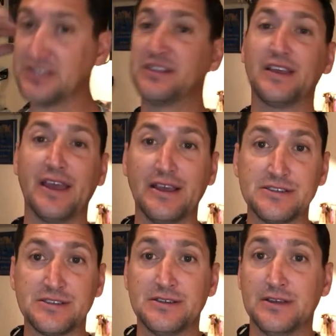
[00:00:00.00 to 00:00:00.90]
just in
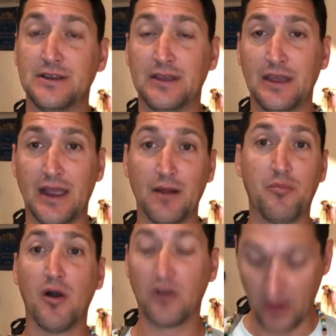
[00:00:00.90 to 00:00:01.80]
case, and
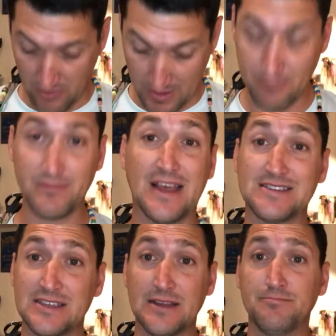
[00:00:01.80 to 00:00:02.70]
a boga grip.
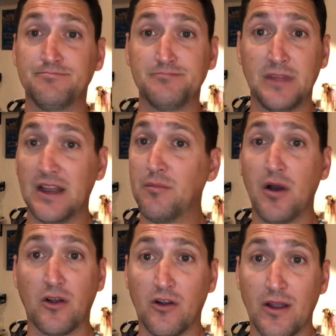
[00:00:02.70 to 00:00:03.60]
That's it. And a
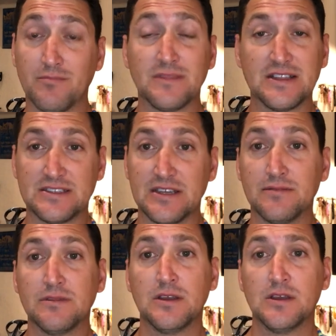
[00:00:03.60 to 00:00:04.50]
boga grip. That's
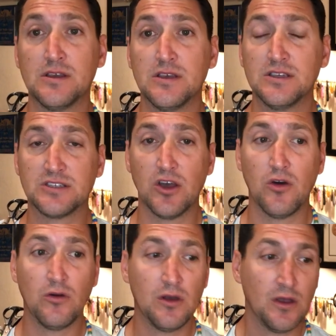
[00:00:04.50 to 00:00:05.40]
it.
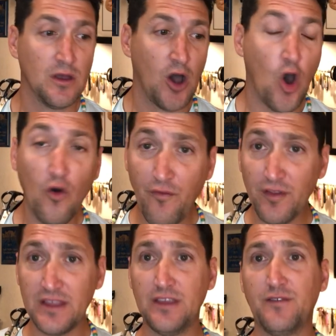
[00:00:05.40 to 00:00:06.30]
So
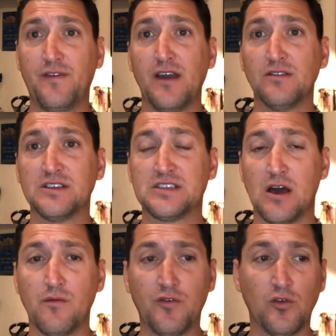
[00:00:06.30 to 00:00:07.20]
hopefully you found this
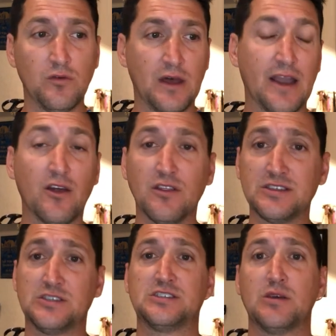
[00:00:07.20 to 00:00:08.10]
helpful. I know
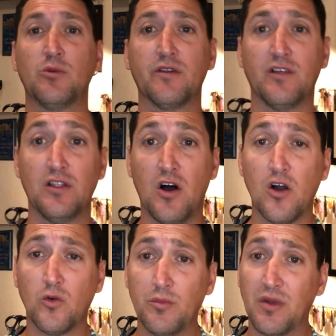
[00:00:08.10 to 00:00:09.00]
this is somewhat of a
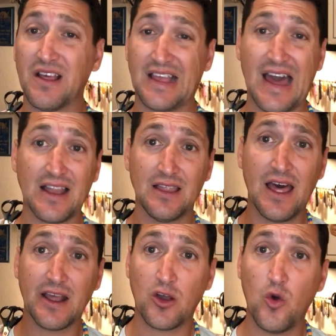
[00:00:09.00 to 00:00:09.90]
long one, but I got a
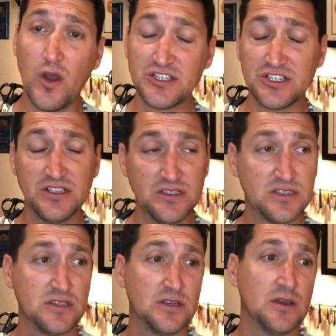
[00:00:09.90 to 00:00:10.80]
lot of
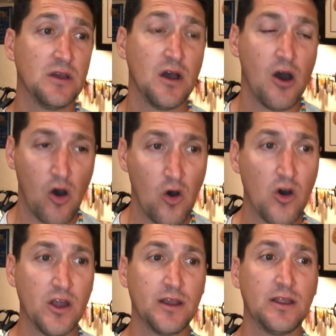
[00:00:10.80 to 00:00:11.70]
questions
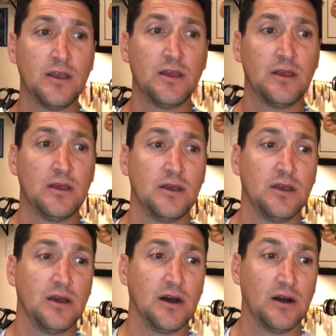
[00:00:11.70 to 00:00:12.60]
on
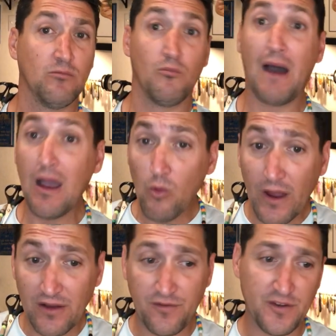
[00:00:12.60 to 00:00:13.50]
my
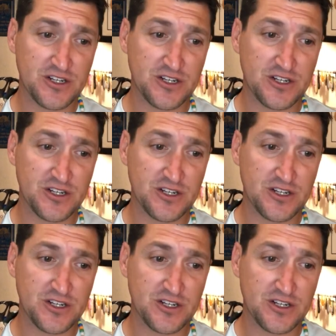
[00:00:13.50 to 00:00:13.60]
wade